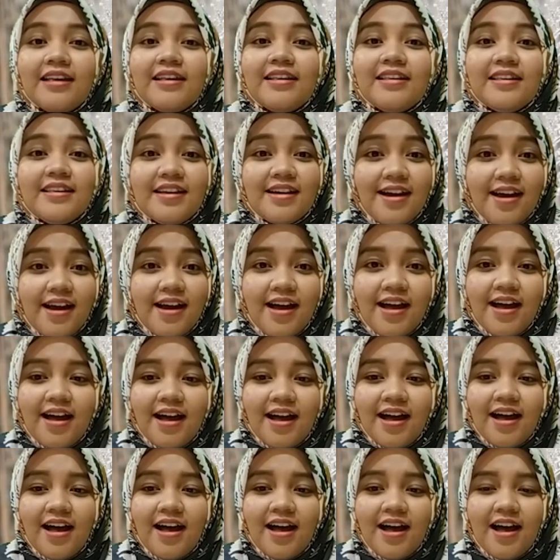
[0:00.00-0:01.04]

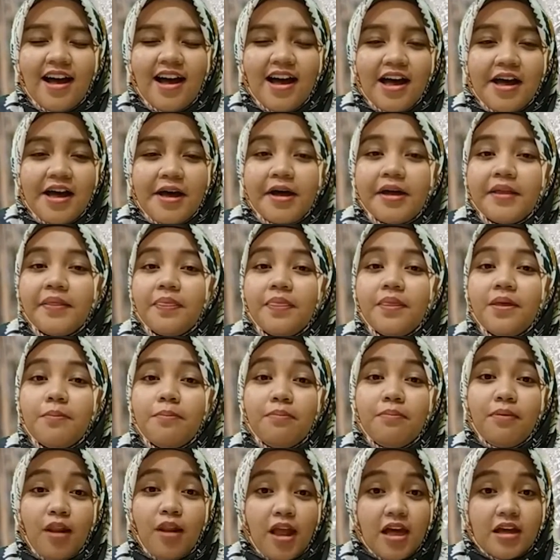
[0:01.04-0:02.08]
Yeah, the
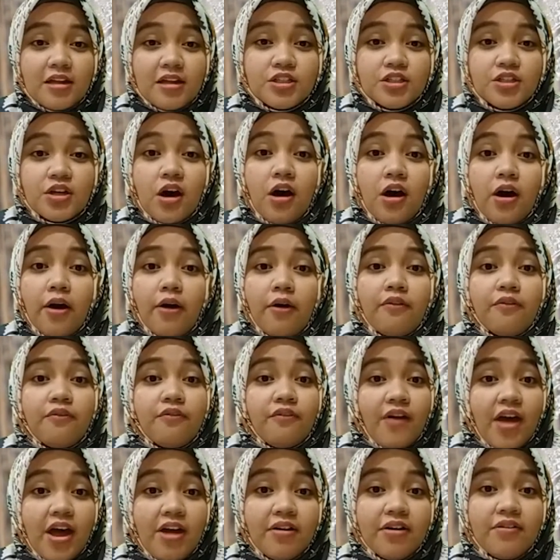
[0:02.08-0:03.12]
plants are
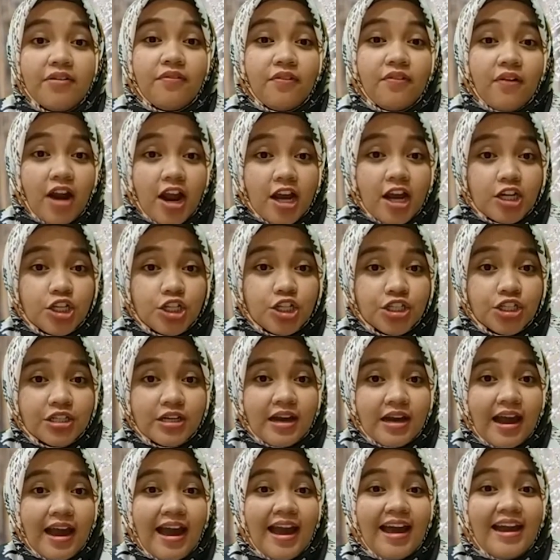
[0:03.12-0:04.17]
very fresh
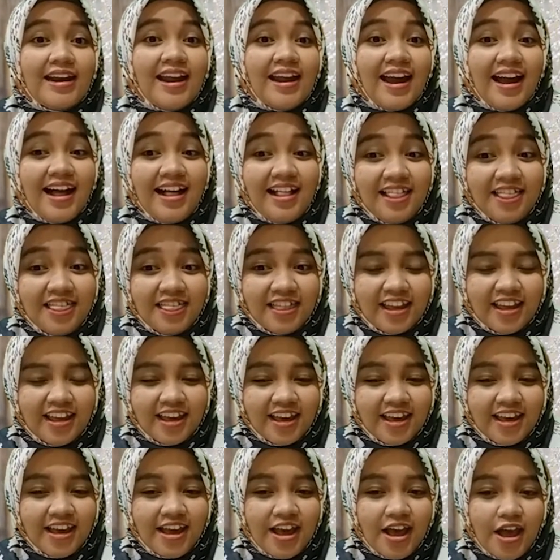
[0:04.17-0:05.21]
and
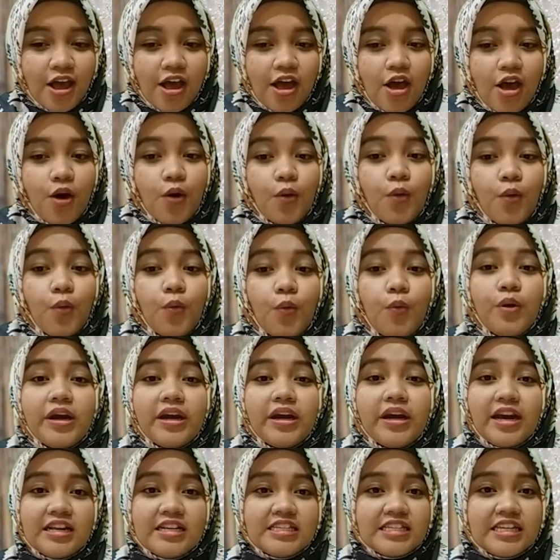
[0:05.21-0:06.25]
healthy. We
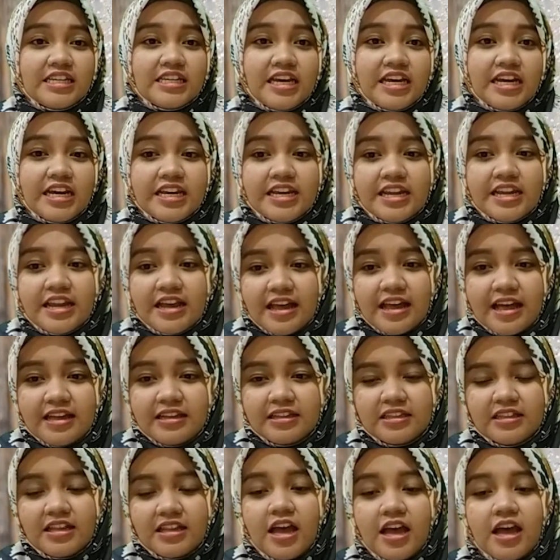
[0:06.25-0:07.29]
can see that
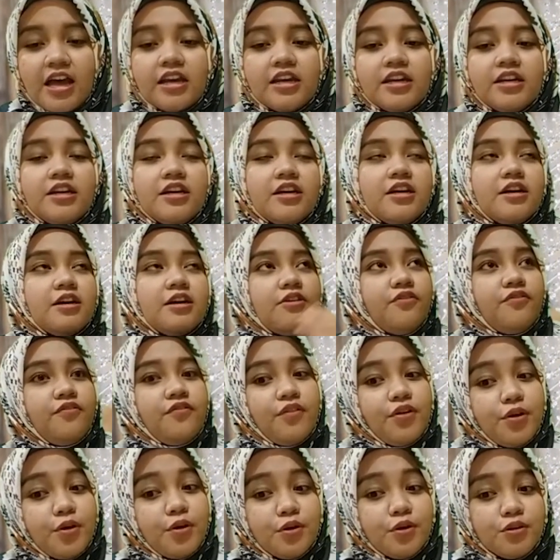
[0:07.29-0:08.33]
the
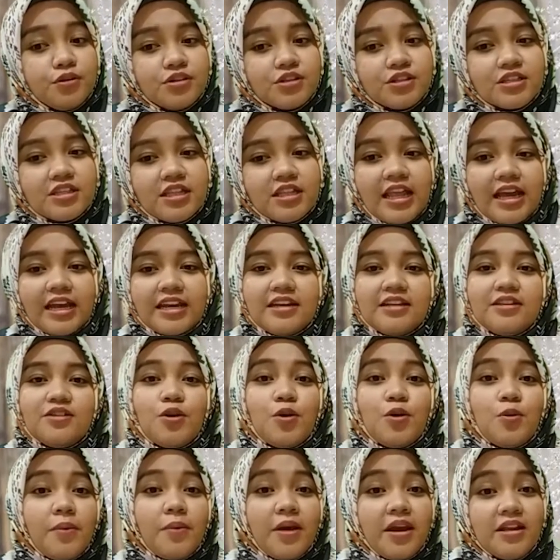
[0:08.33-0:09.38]
fruits, like the
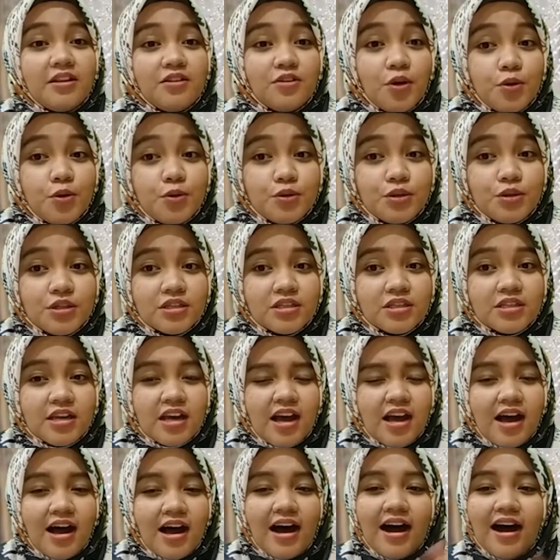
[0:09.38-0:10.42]
tomatoes,
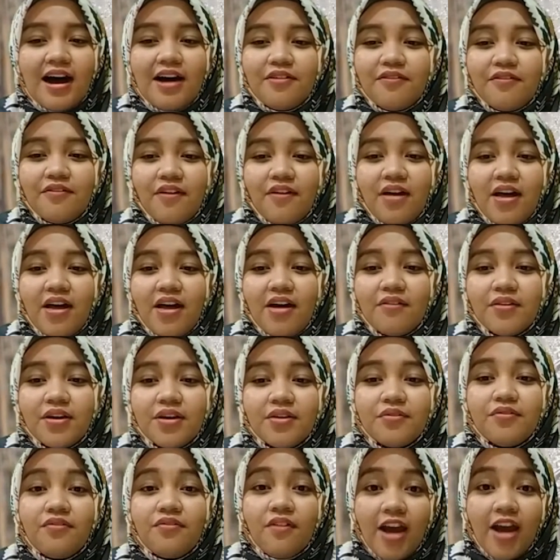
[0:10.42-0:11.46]
are very
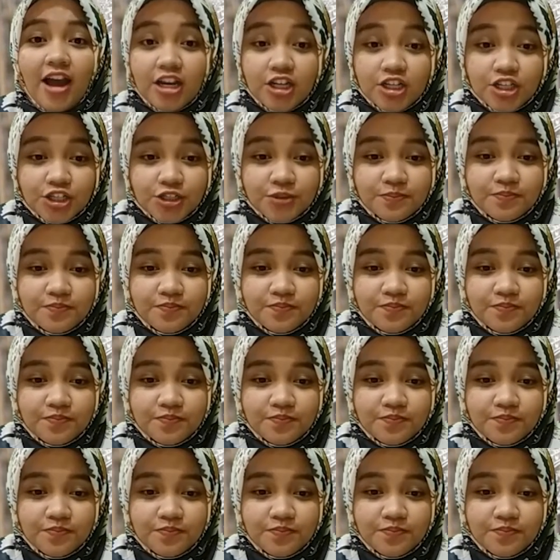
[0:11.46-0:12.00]
fresh.